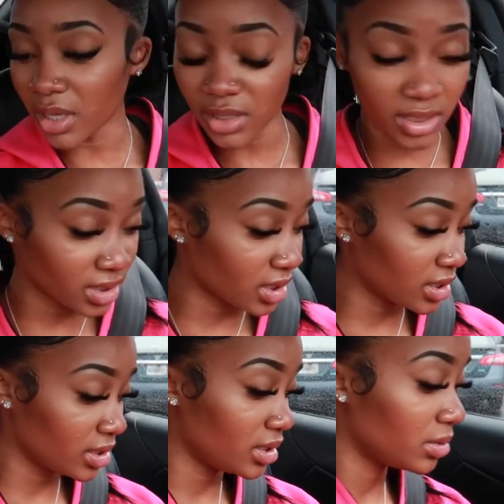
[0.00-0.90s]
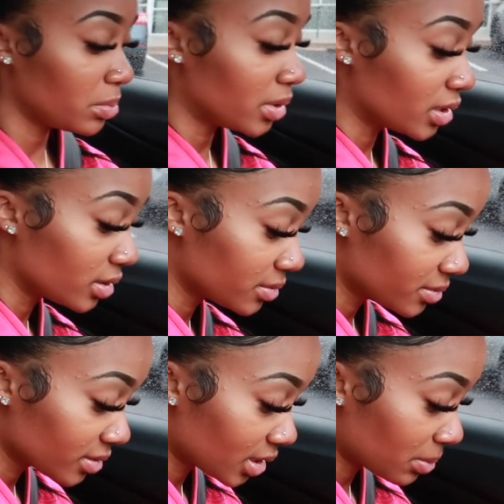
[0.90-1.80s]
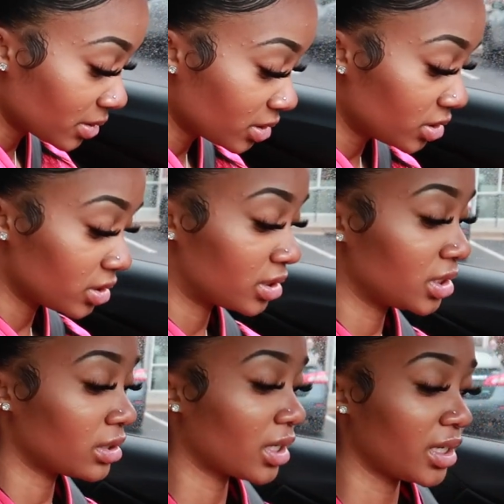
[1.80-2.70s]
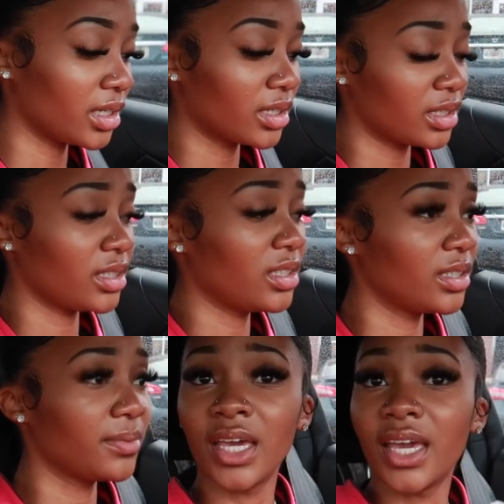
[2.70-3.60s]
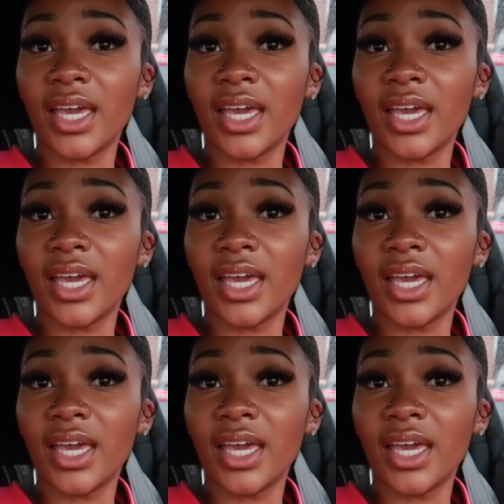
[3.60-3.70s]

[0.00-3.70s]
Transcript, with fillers: probably because i need to eat but i'm also just sit right here and eat